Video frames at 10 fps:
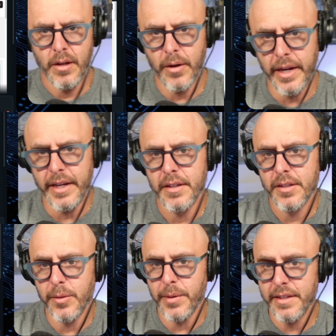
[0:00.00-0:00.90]
Okay,
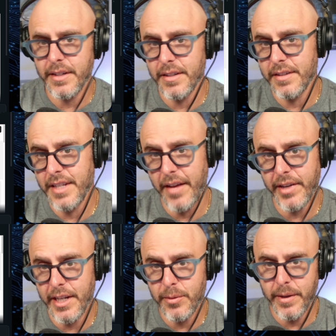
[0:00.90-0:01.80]
so what I said is
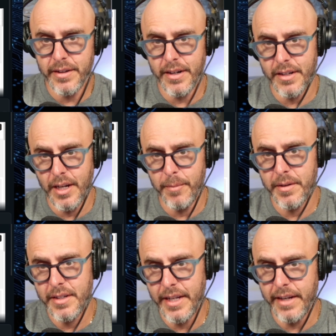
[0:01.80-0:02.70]
navigate to weather.com,
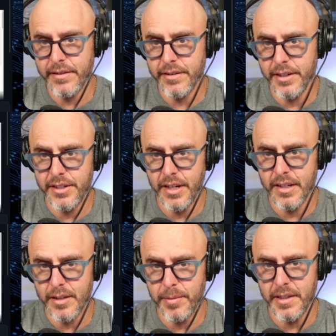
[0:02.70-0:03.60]
take a screenshot
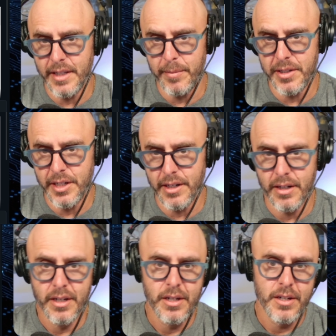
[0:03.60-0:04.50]
and display the image here.
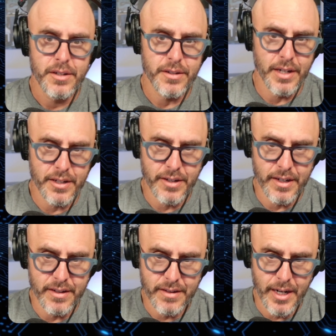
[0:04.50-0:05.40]
Do not try
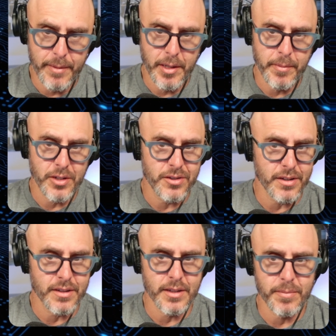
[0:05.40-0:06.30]
to describe the image,
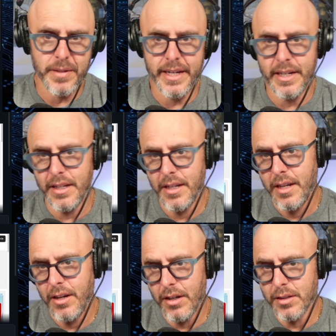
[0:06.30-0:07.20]
just display it.
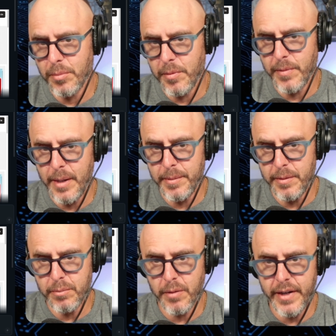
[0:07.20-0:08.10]
Also
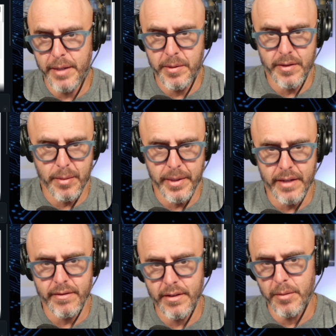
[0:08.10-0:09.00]
provide me with the
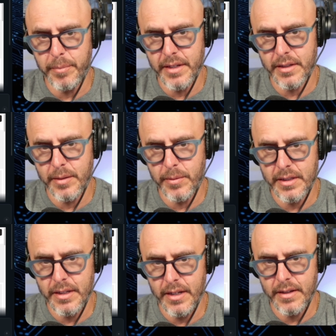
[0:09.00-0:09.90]
path. So basically what
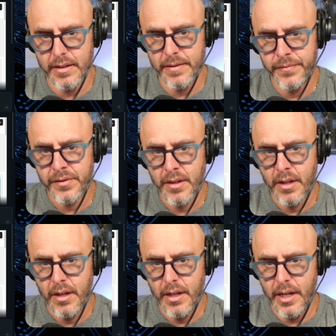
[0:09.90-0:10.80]
it did is
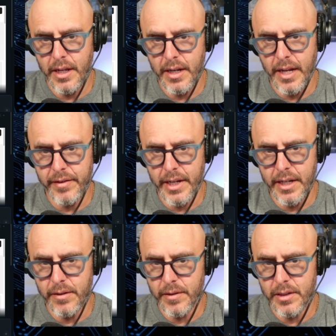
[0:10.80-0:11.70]
it
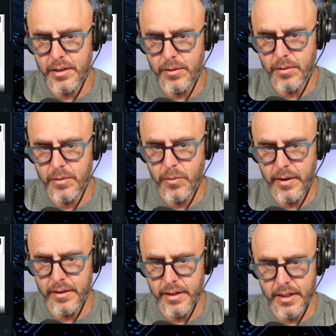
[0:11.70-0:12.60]
navigated over to
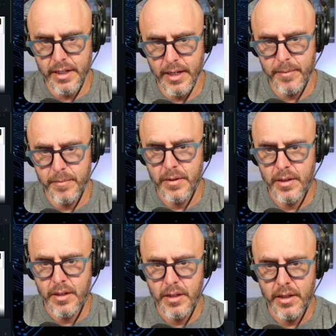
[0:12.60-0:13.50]
weather.com.
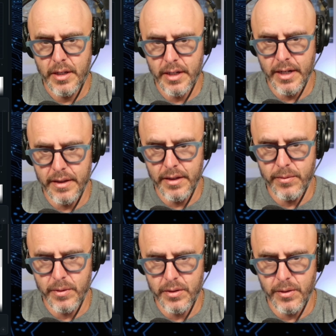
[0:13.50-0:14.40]
It got
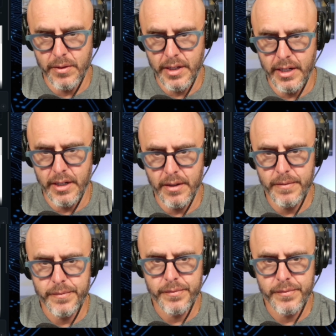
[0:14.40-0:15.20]
this result here.